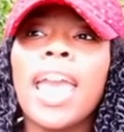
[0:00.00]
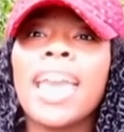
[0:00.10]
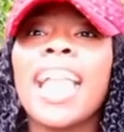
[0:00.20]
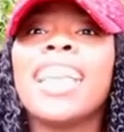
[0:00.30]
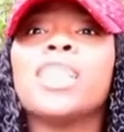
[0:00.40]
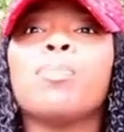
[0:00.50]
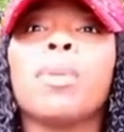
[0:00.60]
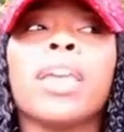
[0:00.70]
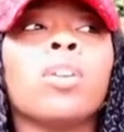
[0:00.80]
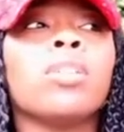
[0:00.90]
and I
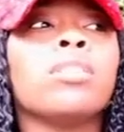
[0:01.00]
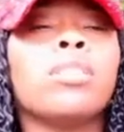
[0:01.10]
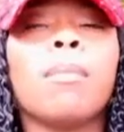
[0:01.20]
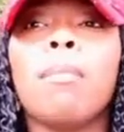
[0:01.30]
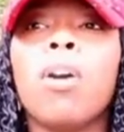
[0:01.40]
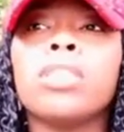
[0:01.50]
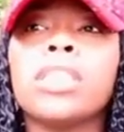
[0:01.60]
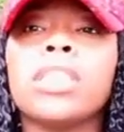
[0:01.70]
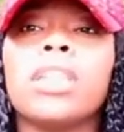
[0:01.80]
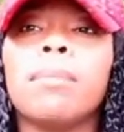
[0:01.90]
explain the
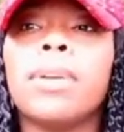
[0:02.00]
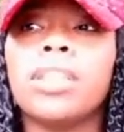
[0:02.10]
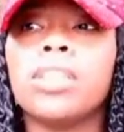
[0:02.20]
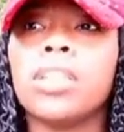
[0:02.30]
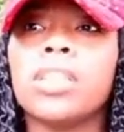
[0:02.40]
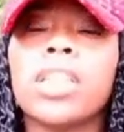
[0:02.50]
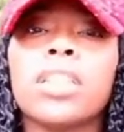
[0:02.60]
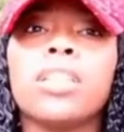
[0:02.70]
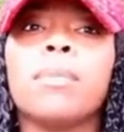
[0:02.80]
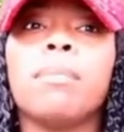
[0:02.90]
multi dimensions
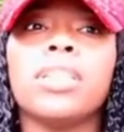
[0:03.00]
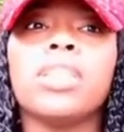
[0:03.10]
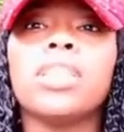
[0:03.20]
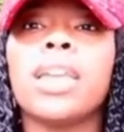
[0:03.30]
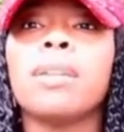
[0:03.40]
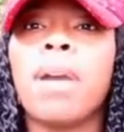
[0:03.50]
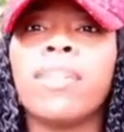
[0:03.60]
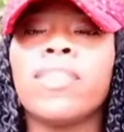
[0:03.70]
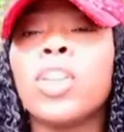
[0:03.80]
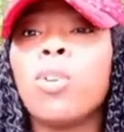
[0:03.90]
and the dimensions in
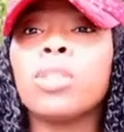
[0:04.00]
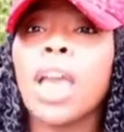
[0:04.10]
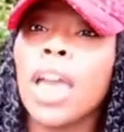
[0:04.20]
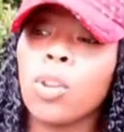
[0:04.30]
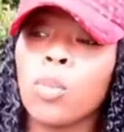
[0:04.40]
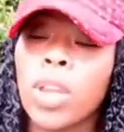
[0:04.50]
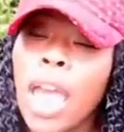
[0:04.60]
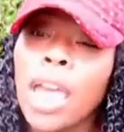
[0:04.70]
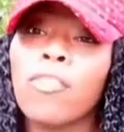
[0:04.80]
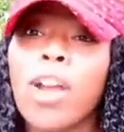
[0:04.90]
my video
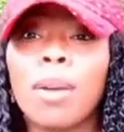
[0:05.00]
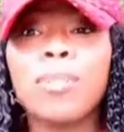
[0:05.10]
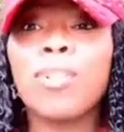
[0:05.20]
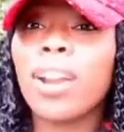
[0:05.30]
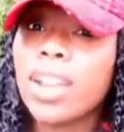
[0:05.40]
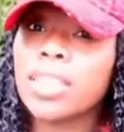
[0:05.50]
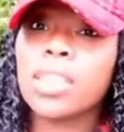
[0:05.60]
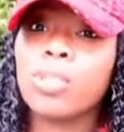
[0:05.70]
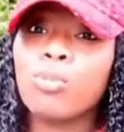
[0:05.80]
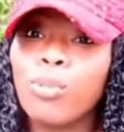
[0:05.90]
titled if I'm
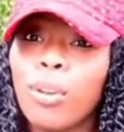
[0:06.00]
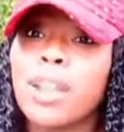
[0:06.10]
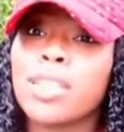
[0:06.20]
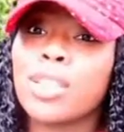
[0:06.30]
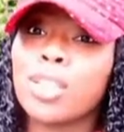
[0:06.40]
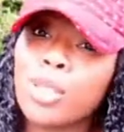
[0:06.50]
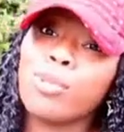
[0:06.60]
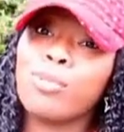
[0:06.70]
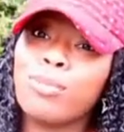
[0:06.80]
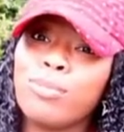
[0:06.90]
crazy, you crazy
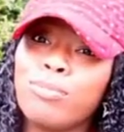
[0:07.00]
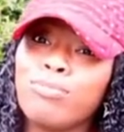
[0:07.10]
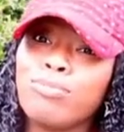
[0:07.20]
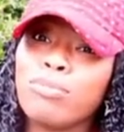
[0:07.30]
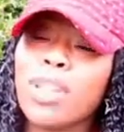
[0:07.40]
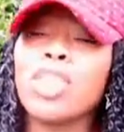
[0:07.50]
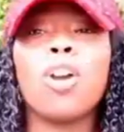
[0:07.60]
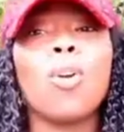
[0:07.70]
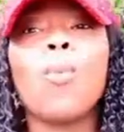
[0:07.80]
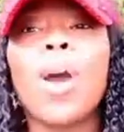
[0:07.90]
too.
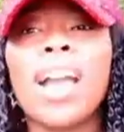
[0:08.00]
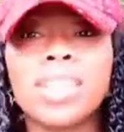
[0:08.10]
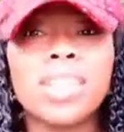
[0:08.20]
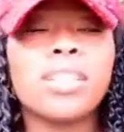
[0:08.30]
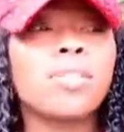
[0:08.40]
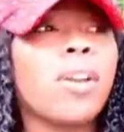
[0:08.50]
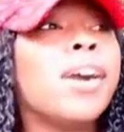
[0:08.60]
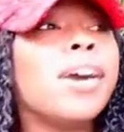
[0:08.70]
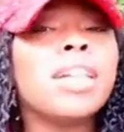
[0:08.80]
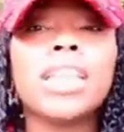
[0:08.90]
Y'all go watch it.
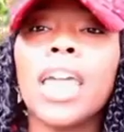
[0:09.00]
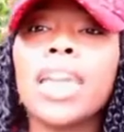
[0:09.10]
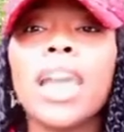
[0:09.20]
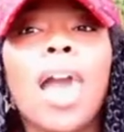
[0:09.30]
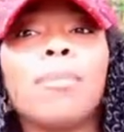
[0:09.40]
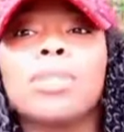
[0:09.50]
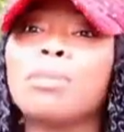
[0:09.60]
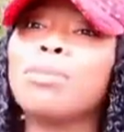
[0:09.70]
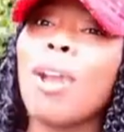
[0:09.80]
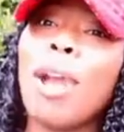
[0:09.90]
Like, comment,
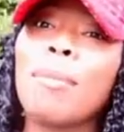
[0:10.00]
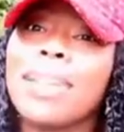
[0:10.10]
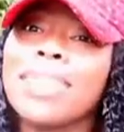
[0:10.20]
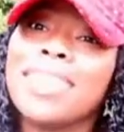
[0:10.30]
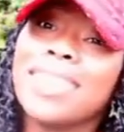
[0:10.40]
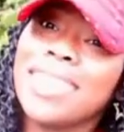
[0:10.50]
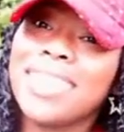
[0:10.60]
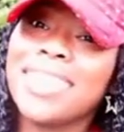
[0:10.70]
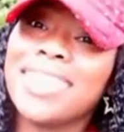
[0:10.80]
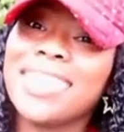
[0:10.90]
subscribe, and
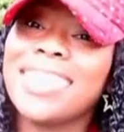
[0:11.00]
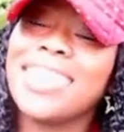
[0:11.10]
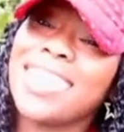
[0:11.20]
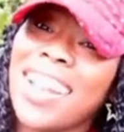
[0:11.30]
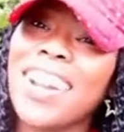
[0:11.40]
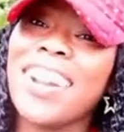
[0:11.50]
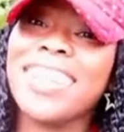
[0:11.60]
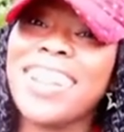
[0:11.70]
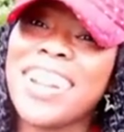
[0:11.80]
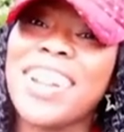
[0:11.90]
share,
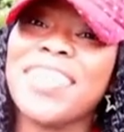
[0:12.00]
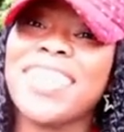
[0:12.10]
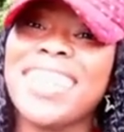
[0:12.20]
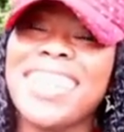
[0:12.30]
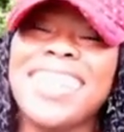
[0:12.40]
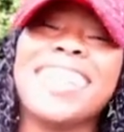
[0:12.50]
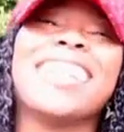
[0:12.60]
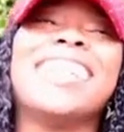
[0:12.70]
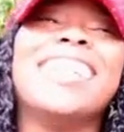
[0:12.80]
hear me.